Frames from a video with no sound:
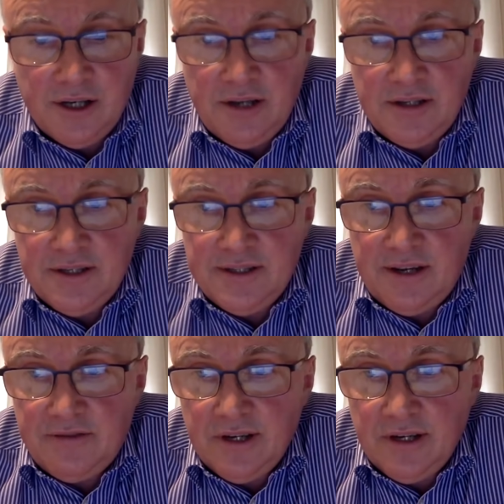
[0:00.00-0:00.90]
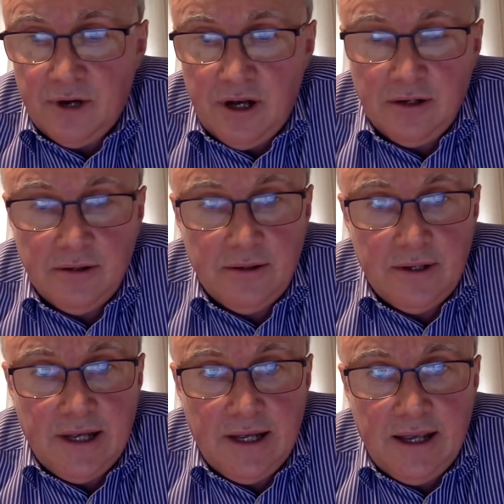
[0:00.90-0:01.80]
Our diet is definitely
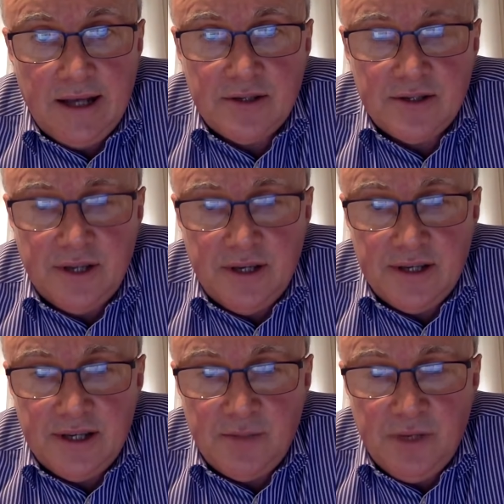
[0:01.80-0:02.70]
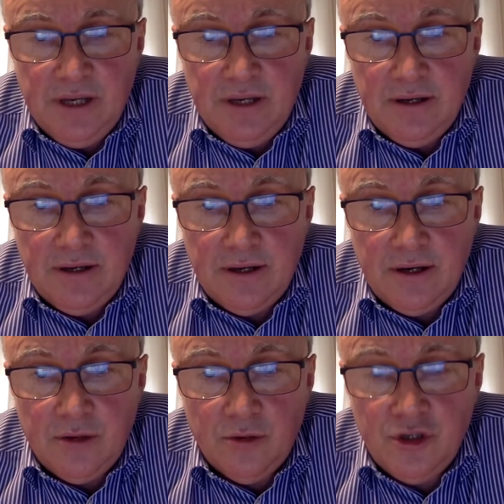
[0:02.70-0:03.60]
wrong. Uh, exercise has been
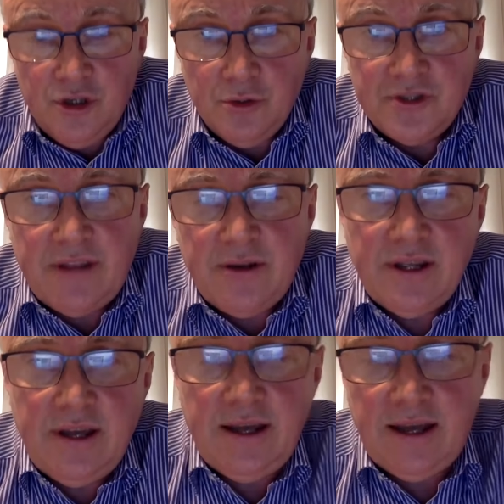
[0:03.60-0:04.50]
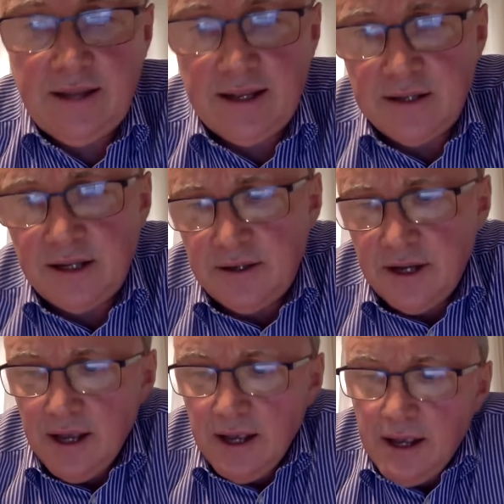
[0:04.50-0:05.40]
reduced. And, there, and it's
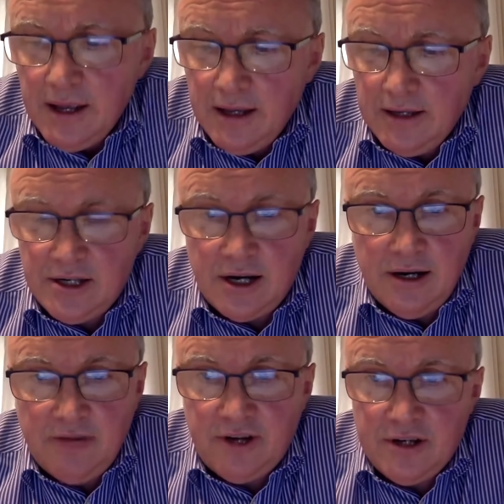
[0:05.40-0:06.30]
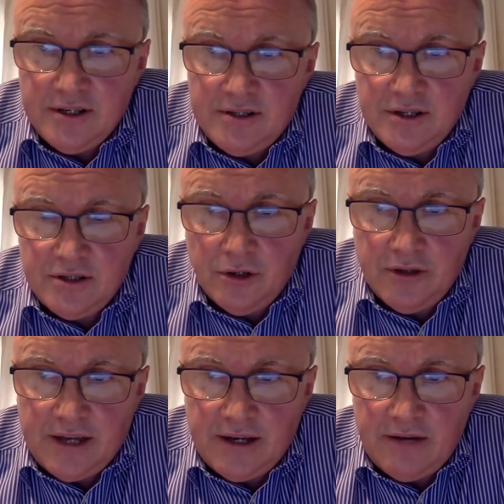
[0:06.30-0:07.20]
not entirely fair to, to
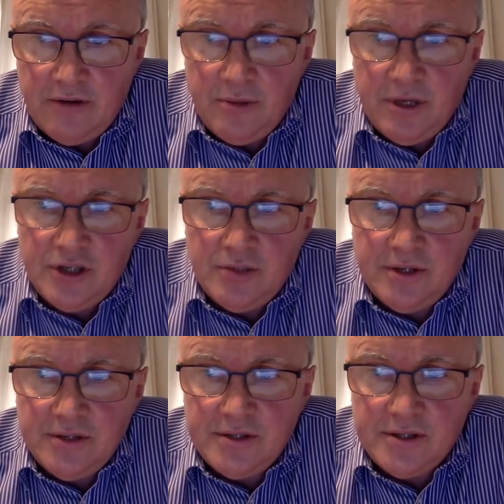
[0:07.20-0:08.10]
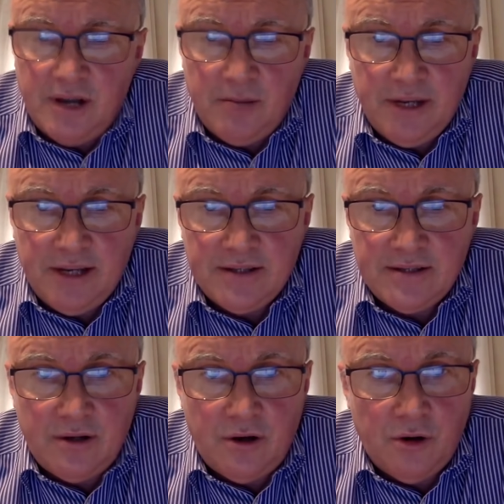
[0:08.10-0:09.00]
throw that at every patient because there's
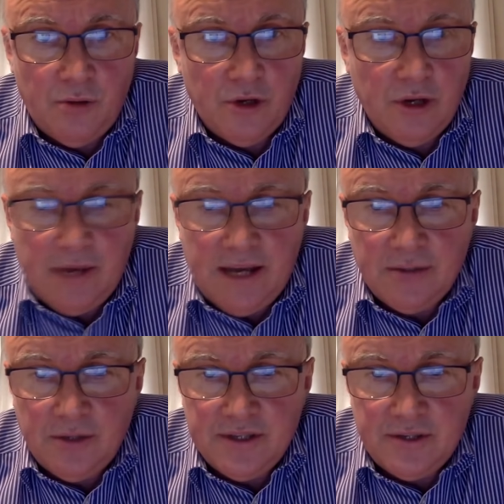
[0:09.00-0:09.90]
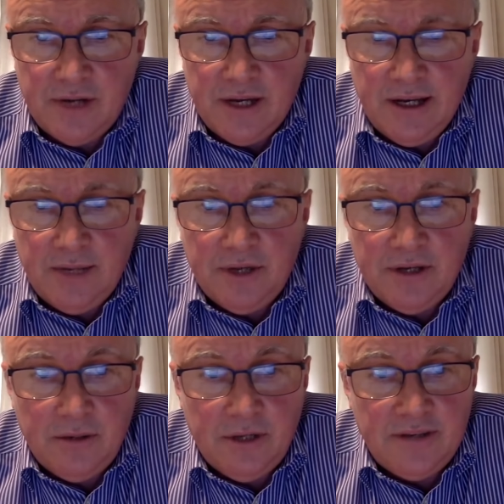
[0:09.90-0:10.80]
complex hormonal pathways that
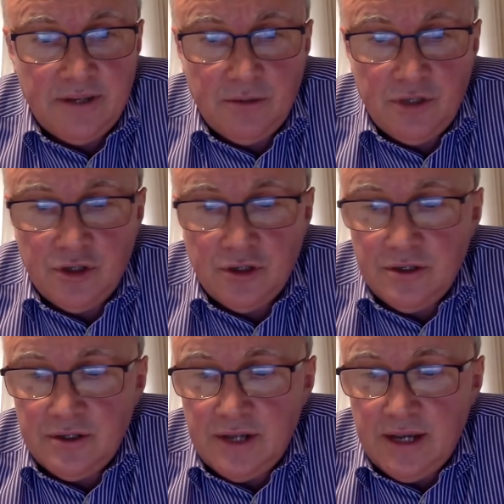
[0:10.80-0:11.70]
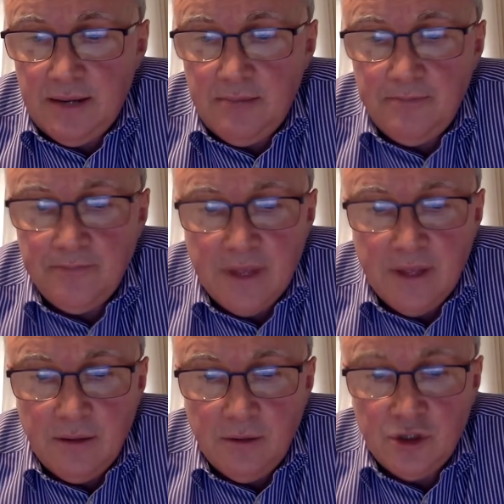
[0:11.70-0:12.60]
regulate body weight that we shouldn't um,
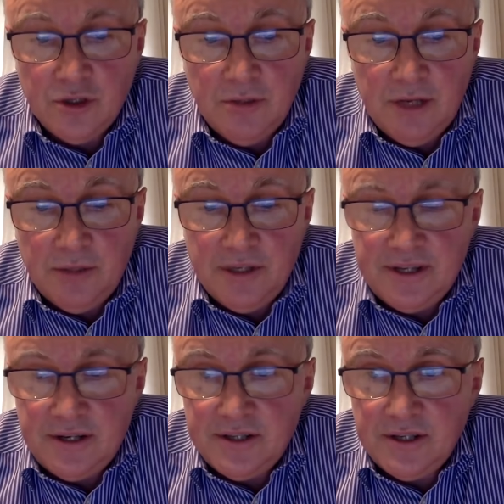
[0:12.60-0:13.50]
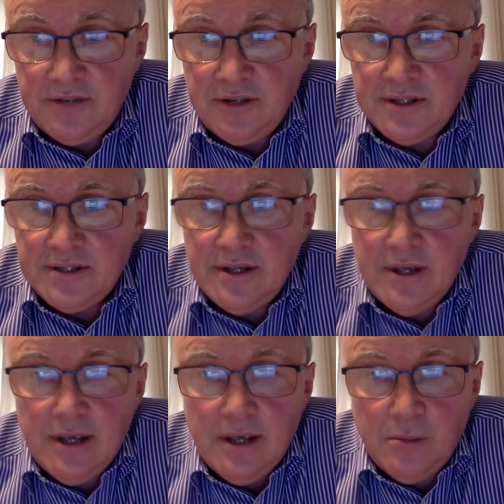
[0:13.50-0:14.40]
we shouldn't minimize their
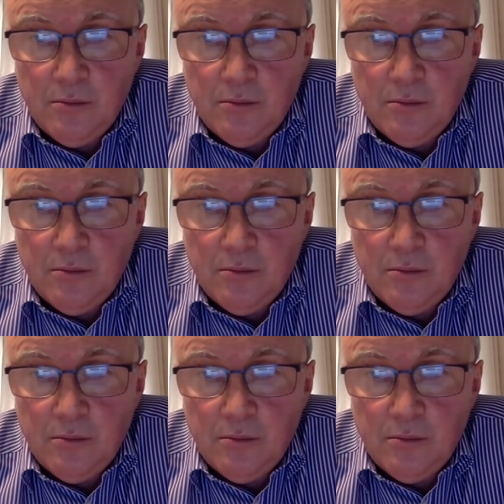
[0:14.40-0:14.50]
significance.